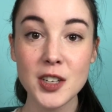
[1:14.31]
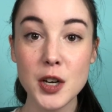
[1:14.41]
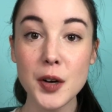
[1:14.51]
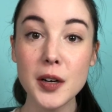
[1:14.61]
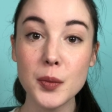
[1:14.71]

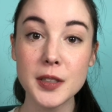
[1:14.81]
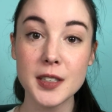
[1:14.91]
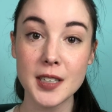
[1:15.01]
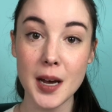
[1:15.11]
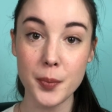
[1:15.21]
Turin was the
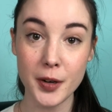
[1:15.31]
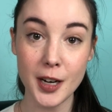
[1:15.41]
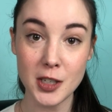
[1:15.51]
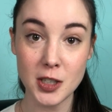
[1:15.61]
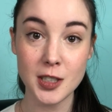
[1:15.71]
top
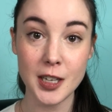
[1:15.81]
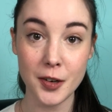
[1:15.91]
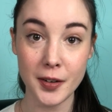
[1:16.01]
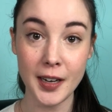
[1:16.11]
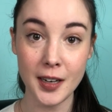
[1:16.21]
production
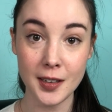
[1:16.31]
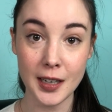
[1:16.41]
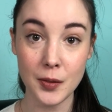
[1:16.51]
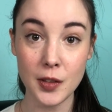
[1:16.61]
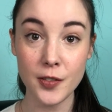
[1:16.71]
center in
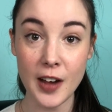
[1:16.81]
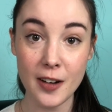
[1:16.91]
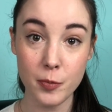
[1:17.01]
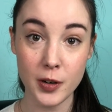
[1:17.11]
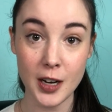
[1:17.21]
Italy with
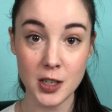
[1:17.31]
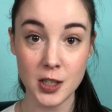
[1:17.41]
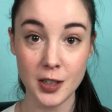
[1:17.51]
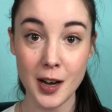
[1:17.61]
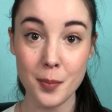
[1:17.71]
five
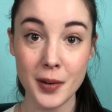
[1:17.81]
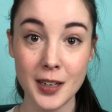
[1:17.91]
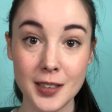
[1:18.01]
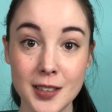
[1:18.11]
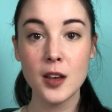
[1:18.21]
production
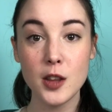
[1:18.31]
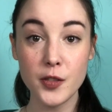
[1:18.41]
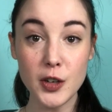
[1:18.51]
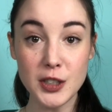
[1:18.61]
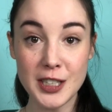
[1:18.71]
companies. The
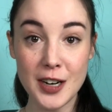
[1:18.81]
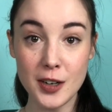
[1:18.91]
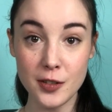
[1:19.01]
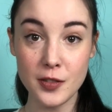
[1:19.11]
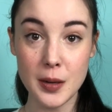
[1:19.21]
first
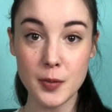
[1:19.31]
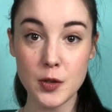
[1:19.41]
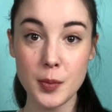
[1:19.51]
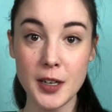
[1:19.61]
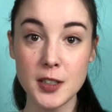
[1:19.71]
narrative films
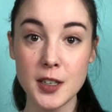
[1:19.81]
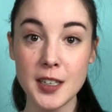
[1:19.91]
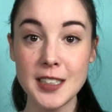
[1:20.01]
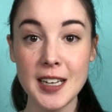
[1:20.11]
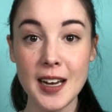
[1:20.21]
were based on
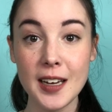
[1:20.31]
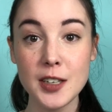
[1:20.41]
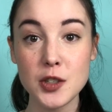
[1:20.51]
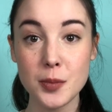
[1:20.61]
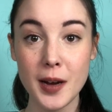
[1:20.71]

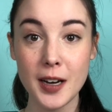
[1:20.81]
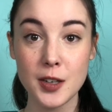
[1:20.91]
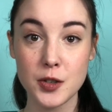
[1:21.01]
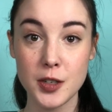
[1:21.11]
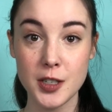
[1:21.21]
Italian
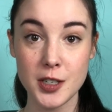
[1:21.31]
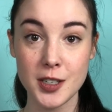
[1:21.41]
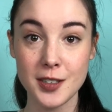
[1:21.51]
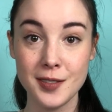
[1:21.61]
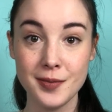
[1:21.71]
dramatic
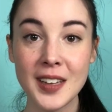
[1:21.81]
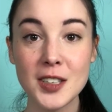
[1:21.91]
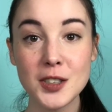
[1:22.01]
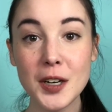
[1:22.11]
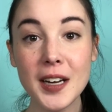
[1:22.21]
tradition.
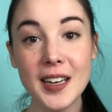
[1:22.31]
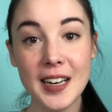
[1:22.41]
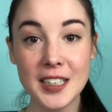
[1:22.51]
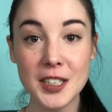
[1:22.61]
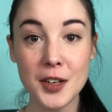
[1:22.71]
Starting in
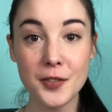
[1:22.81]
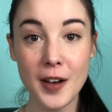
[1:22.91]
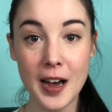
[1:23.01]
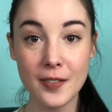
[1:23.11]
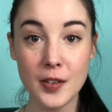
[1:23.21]

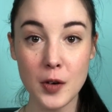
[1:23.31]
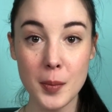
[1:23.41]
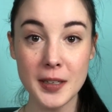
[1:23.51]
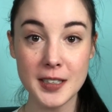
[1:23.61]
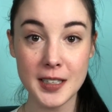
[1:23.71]
1905, the
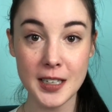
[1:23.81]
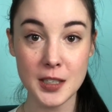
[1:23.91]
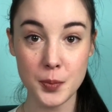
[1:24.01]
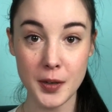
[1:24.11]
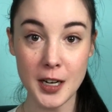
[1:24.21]
Roman
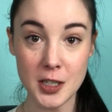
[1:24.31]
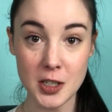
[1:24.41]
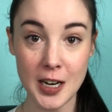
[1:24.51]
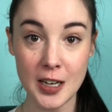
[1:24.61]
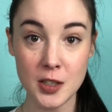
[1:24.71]
Cines
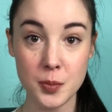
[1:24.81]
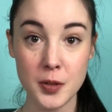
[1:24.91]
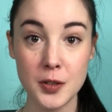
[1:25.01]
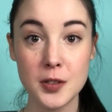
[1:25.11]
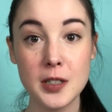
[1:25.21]
production house
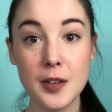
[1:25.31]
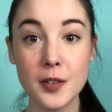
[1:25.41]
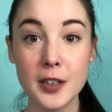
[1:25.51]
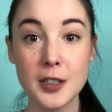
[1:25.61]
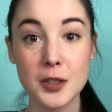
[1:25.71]
produced
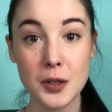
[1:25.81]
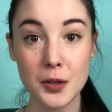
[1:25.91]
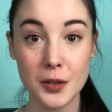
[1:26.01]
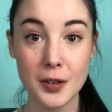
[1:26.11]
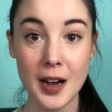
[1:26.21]
several
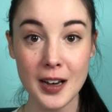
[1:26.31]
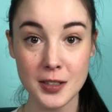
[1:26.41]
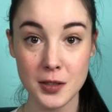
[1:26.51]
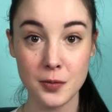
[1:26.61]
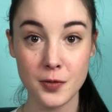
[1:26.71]
historical
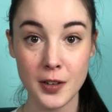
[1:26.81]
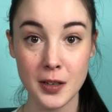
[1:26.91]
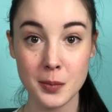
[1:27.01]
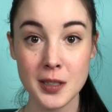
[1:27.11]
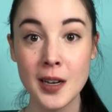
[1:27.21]
costume
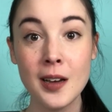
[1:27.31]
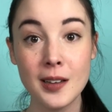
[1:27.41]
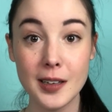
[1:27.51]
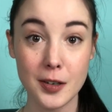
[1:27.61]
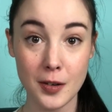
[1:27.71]
films,
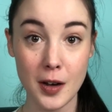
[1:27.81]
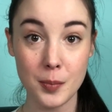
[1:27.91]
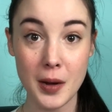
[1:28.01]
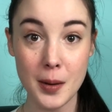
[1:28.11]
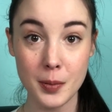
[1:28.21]
later
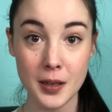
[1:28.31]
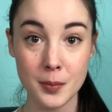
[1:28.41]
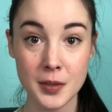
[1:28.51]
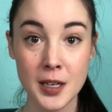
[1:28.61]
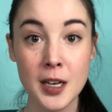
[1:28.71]
called
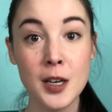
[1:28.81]
peplums,